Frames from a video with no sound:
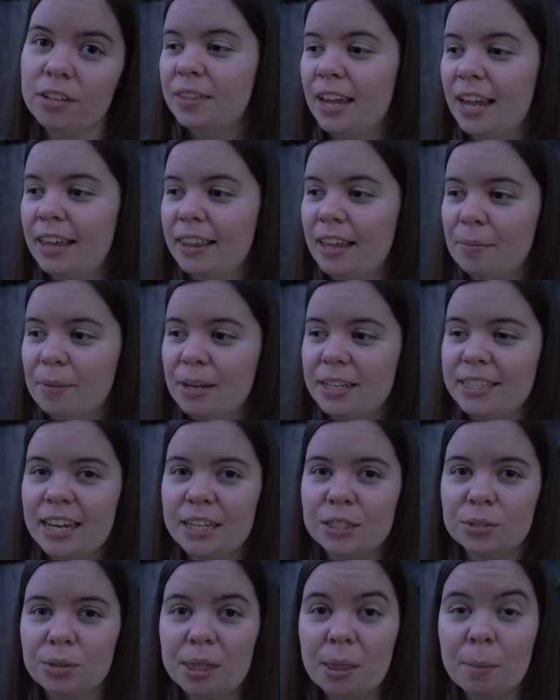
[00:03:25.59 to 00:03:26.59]
They let me
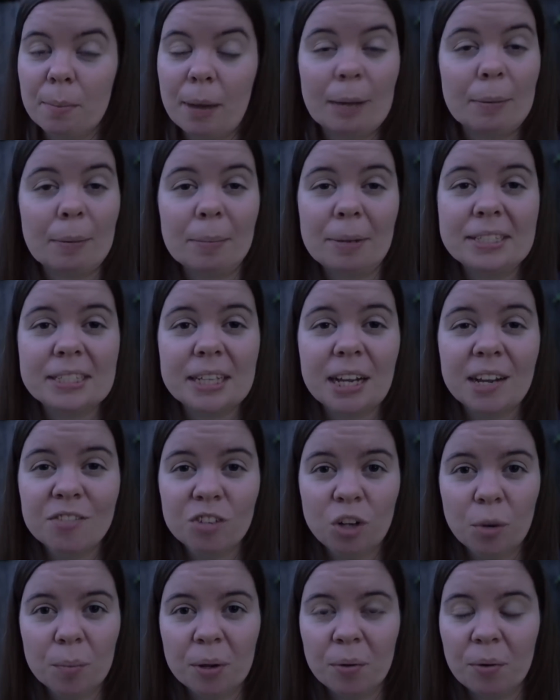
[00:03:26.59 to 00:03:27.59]
test ride the bike by
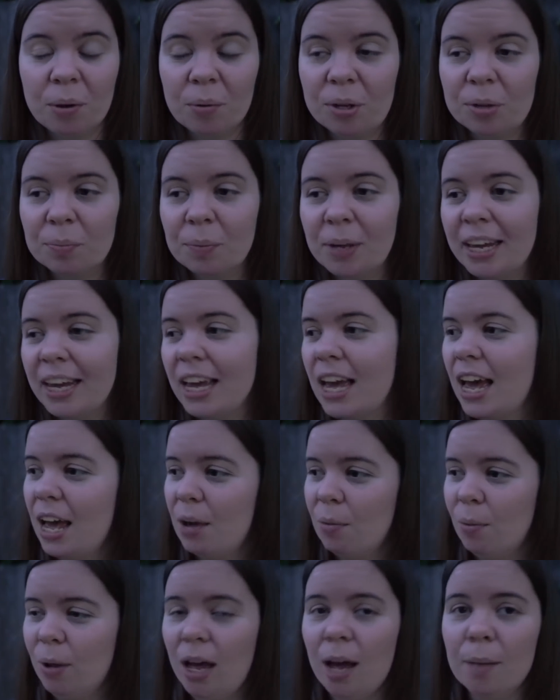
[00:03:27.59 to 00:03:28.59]
myself. Nobody went with me.
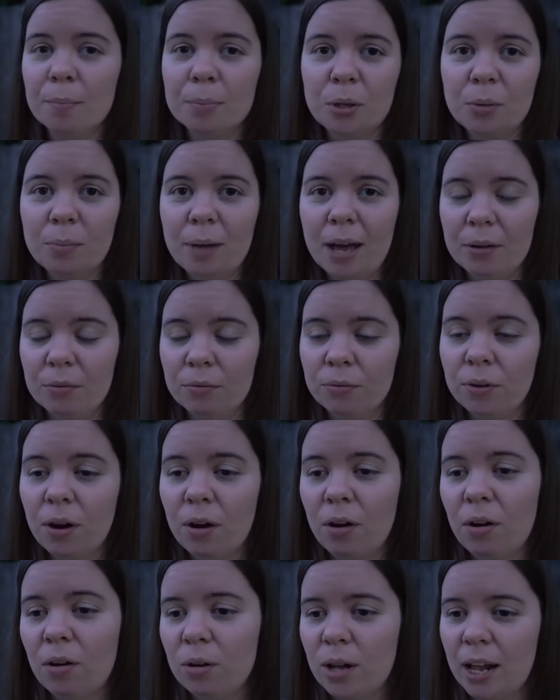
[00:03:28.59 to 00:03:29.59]
I went up Blue Mountain
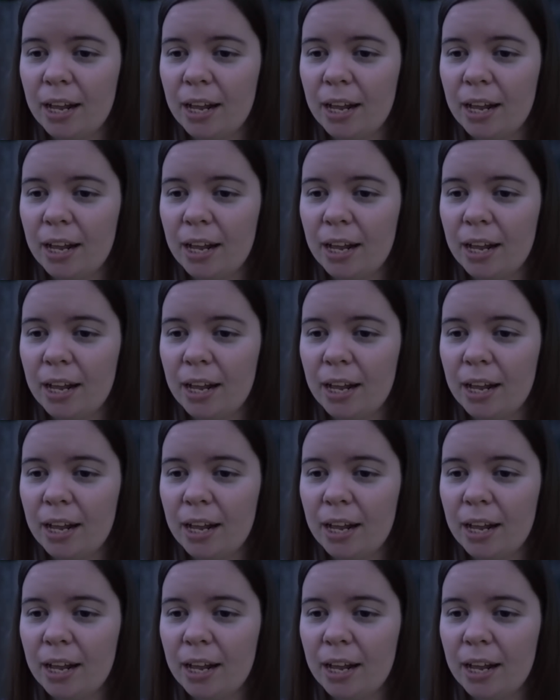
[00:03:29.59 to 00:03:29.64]
Road.